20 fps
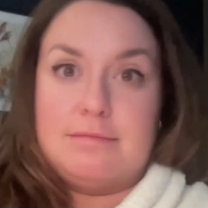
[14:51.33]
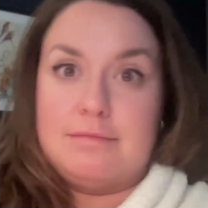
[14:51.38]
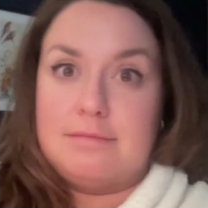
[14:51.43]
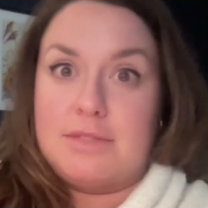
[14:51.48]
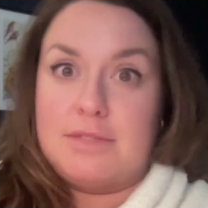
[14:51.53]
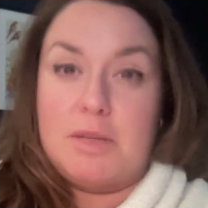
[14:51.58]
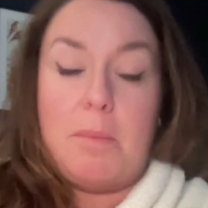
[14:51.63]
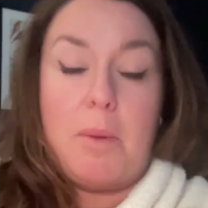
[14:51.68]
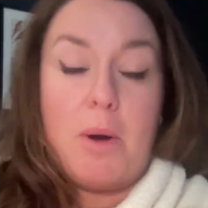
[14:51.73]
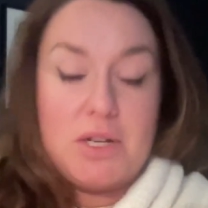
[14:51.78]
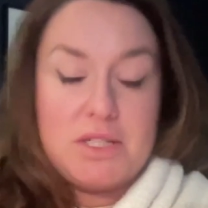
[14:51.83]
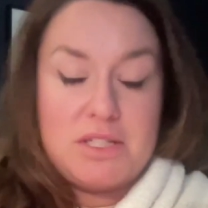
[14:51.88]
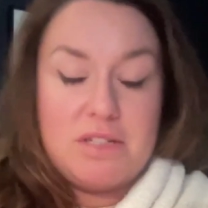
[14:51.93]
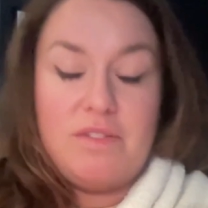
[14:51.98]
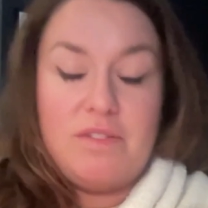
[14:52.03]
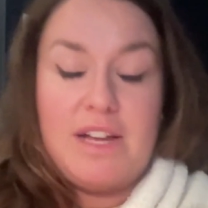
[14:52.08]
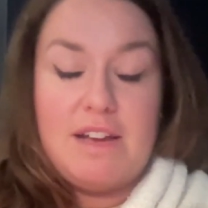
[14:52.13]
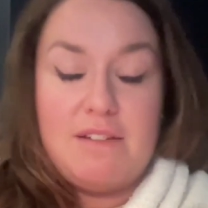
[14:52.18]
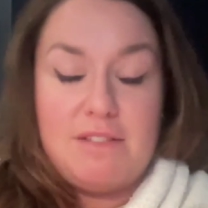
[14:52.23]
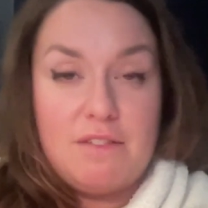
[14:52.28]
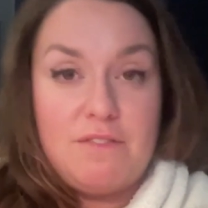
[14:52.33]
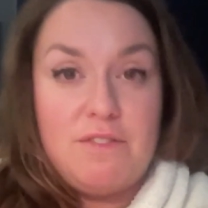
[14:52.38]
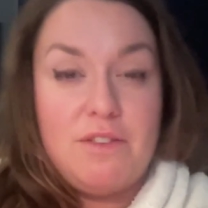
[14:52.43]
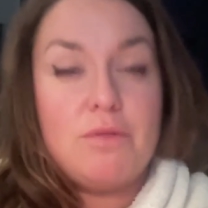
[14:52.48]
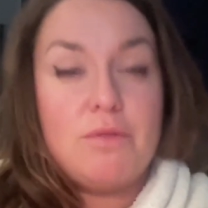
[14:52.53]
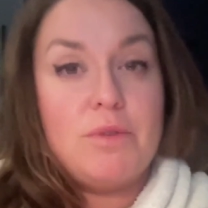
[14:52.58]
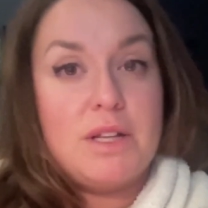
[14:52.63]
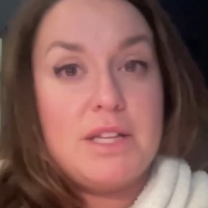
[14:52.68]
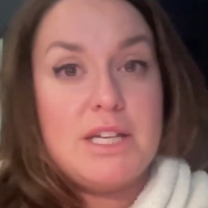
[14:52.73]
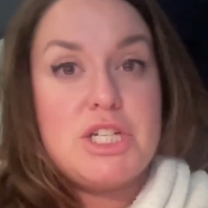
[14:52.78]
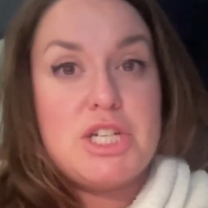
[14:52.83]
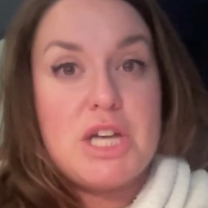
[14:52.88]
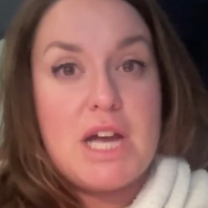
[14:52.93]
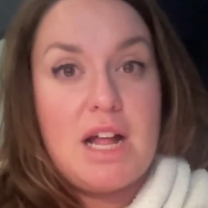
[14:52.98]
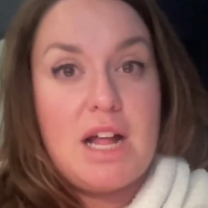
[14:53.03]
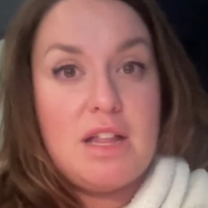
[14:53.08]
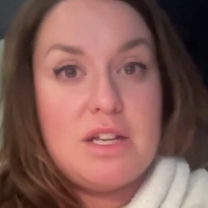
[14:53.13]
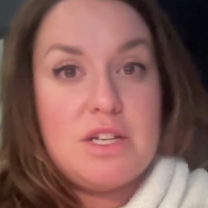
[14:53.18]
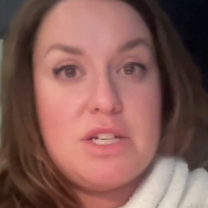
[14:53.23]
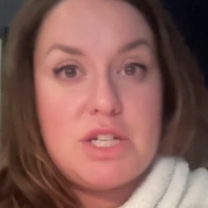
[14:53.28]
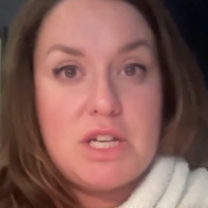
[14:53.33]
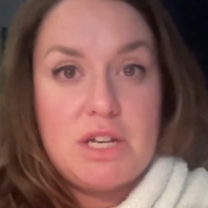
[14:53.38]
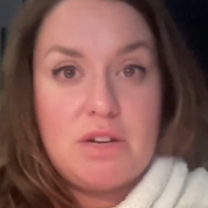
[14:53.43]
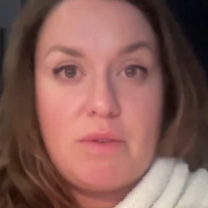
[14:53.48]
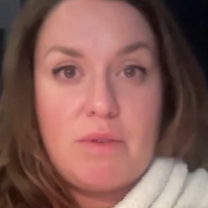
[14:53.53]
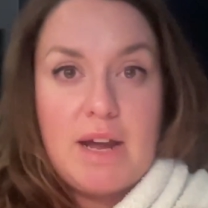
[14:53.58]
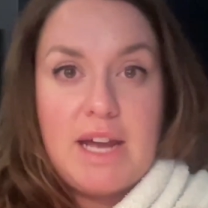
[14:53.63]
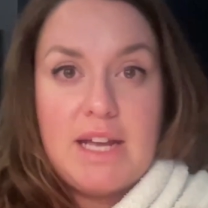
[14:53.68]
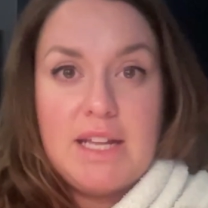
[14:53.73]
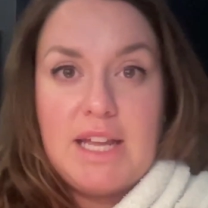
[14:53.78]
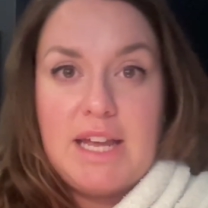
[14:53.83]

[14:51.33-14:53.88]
the parts of life that feel really challenging, right?